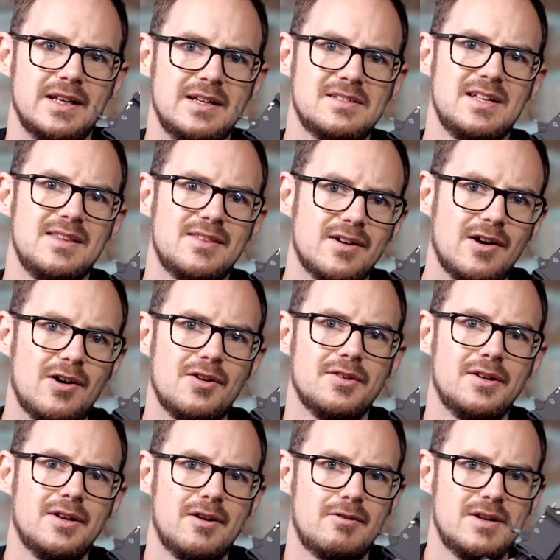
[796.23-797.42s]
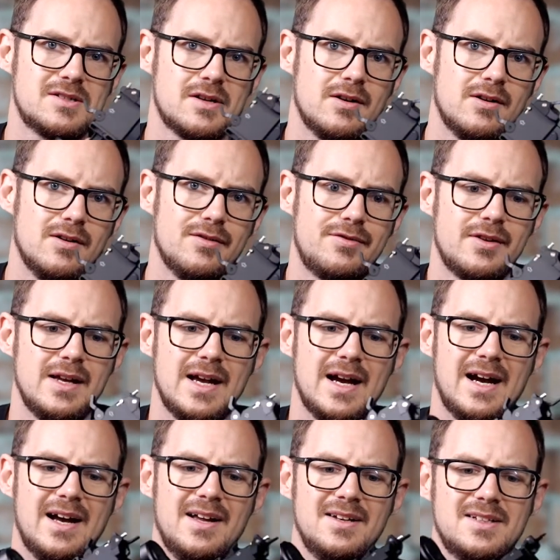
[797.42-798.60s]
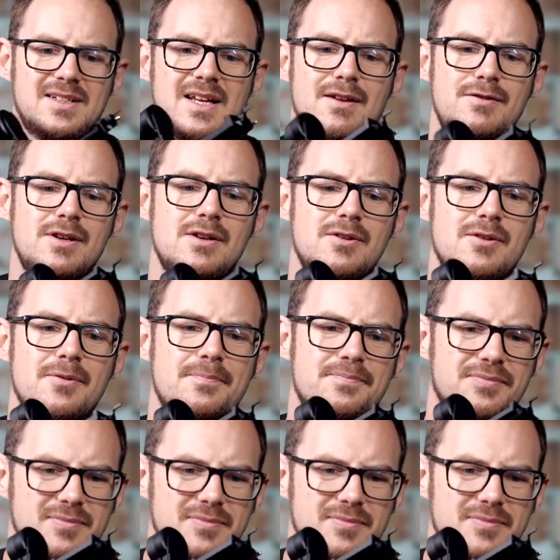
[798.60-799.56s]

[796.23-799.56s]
It's either on or it's off, and if you